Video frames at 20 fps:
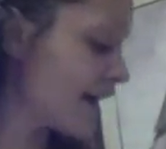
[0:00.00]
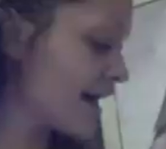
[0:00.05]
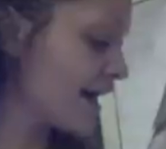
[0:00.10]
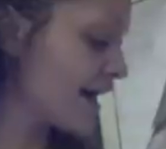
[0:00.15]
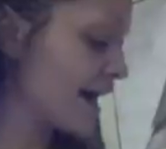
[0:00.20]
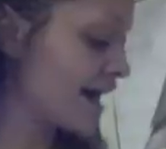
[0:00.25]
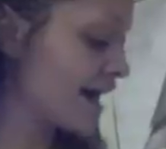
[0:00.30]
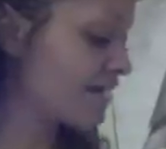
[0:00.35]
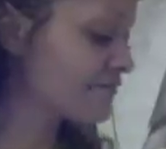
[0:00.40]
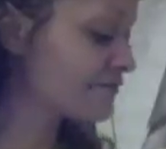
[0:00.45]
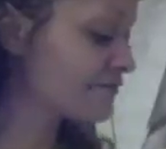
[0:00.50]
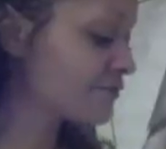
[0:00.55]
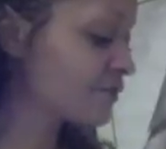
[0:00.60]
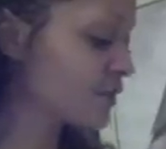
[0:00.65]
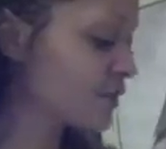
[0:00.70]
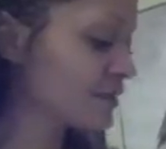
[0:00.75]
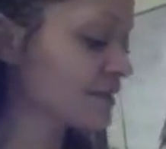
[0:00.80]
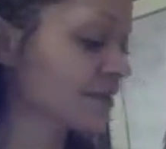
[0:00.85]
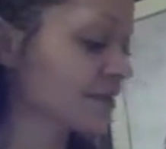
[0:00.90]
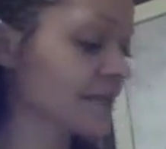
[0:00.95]
have
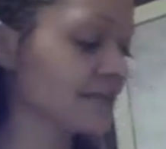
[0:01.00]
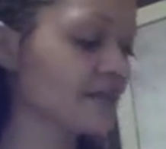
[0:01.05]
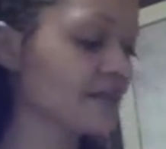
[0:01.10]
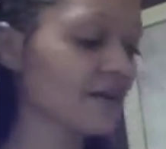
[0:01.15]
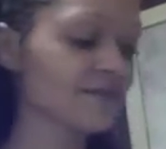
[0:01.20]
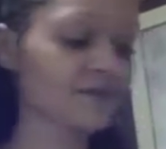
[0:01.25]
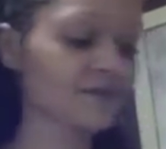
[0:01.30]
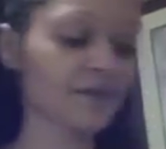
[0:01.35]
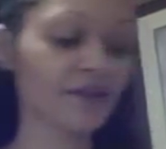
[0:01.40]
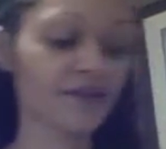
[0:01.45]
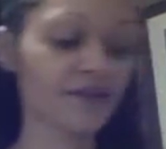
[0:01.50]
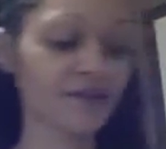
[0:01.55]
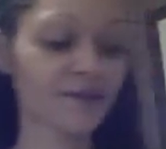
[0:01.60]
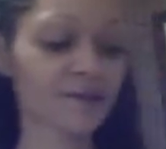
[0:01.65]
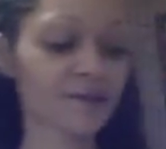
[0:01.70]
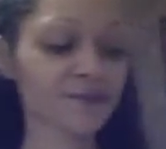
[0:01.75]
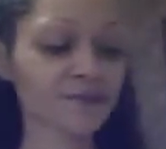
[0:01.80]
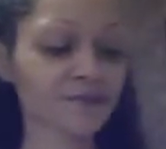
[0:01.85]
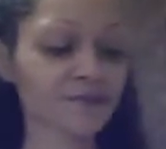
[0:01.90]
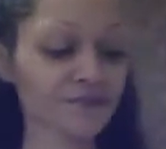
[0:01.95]
fallen in love with.
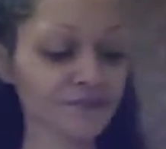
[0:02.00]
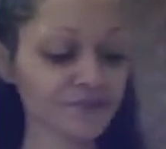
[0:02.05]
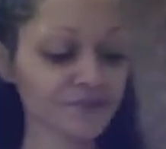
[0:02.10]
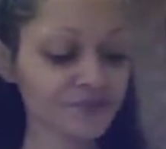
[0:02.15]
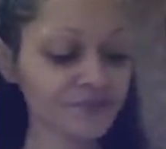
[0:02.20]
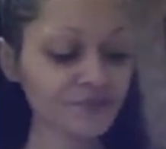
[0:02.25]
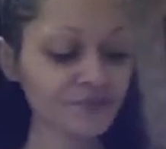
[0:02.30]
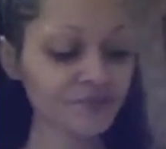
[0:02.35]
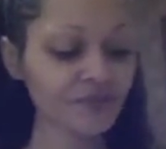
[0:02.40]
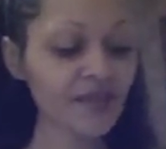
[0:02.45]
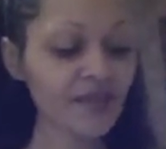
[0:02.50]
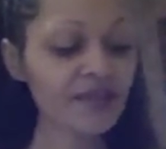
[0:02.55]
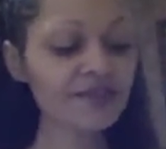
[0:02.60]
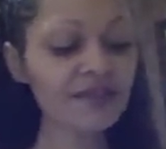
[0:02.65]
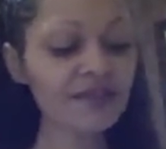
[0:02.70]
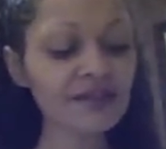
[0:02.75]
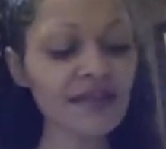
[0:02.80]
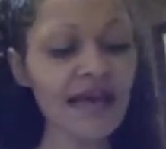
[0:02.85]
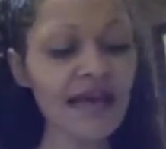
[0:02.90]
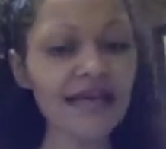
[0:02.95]

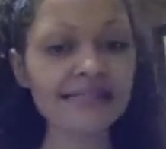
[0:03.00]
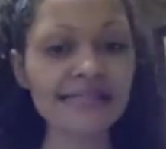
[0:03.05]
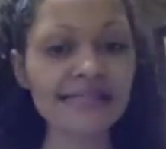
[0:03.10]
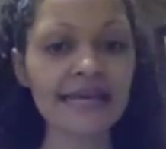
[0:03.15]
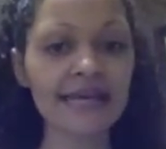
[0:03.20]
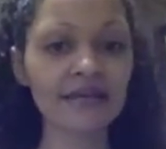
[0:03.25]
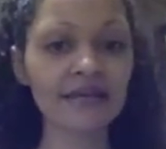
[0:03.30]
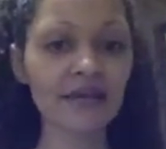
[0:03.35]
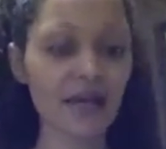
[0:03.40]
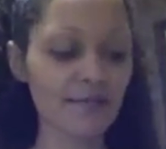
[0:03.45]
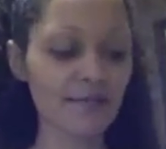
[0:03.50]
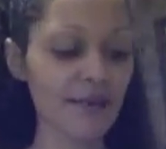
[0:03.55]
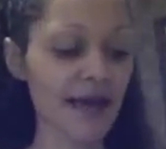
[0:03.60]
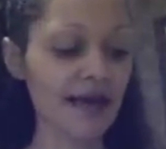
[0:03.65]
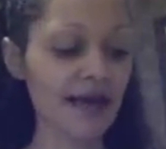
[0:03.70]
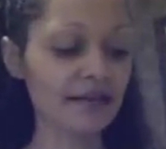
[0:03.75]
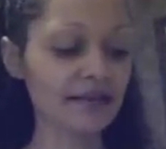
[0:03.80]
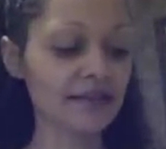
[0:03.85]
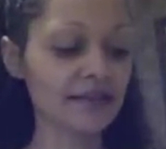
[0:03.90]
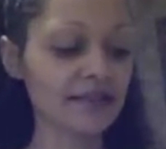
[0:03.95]
The last INGLOT
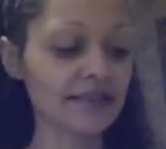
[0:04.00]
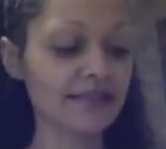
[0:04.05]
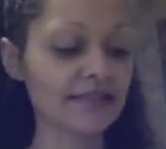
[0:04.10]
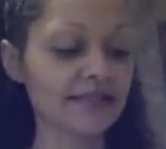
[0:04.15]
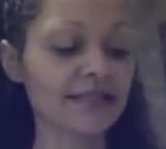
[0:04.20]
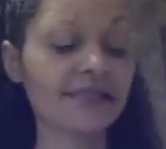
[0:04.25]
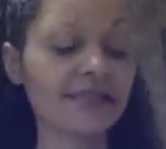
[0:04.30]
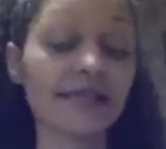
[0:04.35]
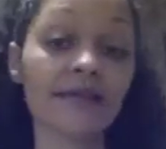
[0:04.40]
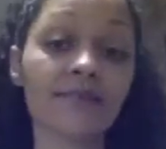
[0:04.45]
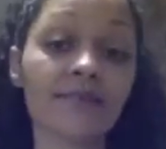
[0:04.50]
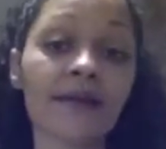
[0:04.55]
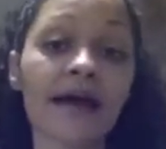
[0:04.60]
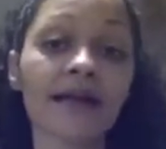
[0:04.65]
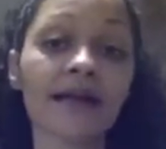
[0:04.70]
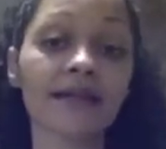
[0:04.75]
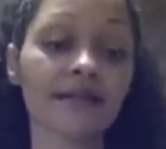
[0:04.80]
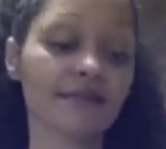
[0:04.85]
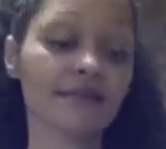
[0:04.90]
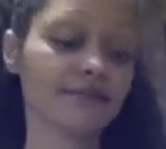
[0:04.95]
palette is the 10
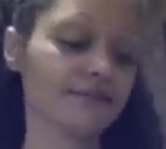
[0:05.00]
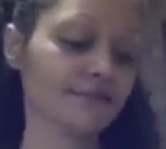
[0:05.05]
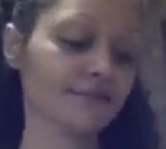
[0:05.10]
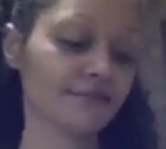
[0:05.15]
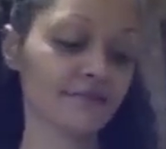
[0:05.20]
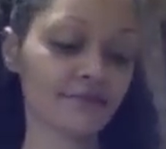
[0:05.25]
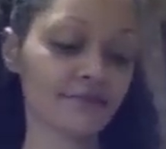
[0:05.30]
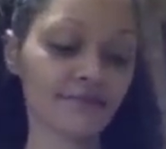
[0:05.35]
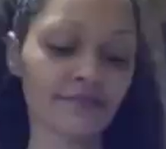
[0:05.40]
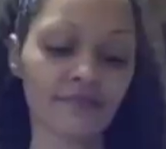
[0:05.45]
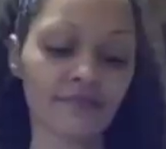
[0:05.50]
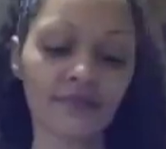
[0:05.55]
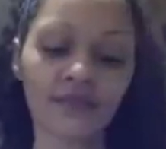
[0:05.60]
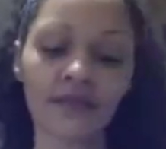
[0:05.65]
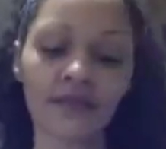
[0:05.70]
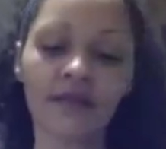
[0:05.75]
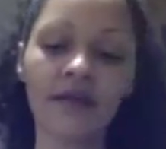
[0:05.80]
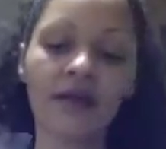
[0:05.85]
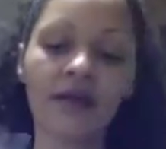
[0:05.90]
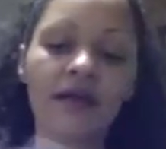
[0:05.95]
palette.
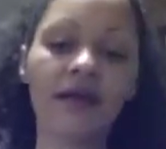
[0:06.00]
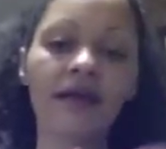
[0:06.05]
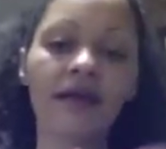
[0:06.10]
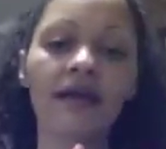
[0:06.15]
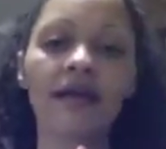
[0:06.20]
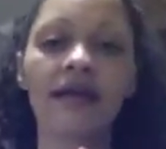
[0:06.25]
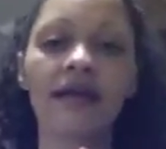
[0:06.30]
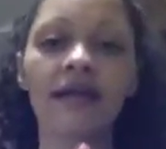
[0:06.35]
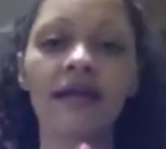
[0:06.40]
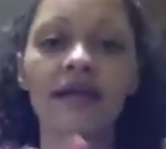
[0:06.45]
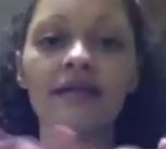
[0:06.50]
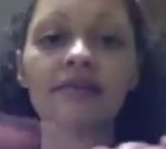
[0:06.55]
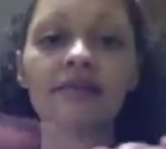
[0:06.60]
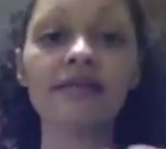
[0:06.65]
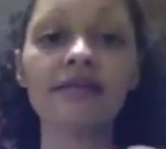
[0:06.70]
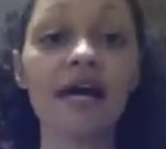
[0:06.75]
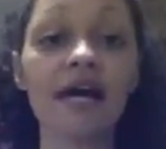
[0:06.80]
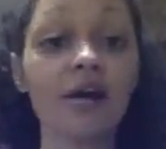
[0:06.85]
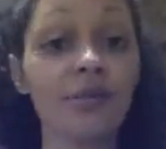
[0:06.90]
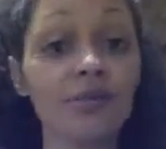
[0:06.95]
And
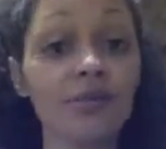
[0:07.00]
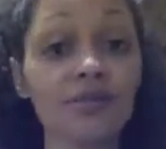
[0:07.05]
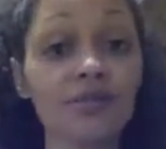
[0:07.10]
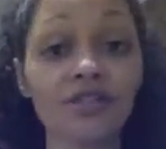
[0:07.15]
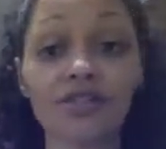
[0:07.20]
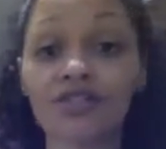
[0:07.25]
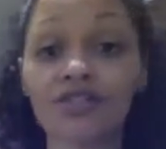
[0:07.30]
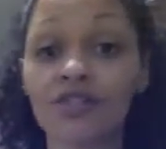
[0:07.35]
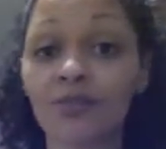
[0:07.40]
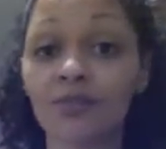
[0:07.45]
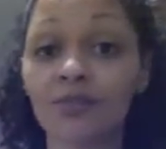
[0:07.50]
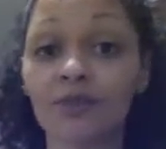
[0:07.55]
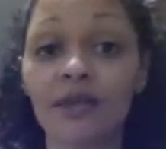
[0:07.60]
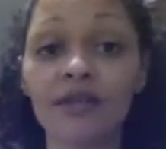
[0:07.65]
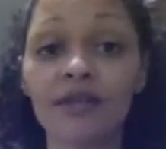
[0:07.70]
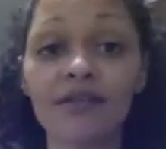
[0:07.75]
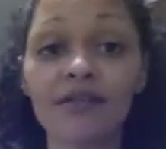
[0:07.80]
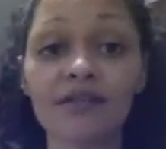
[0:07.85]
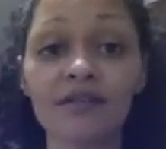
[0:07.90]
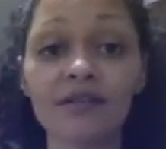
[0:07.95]
I will just jump right
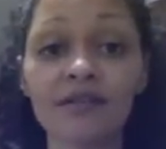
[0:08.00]
into these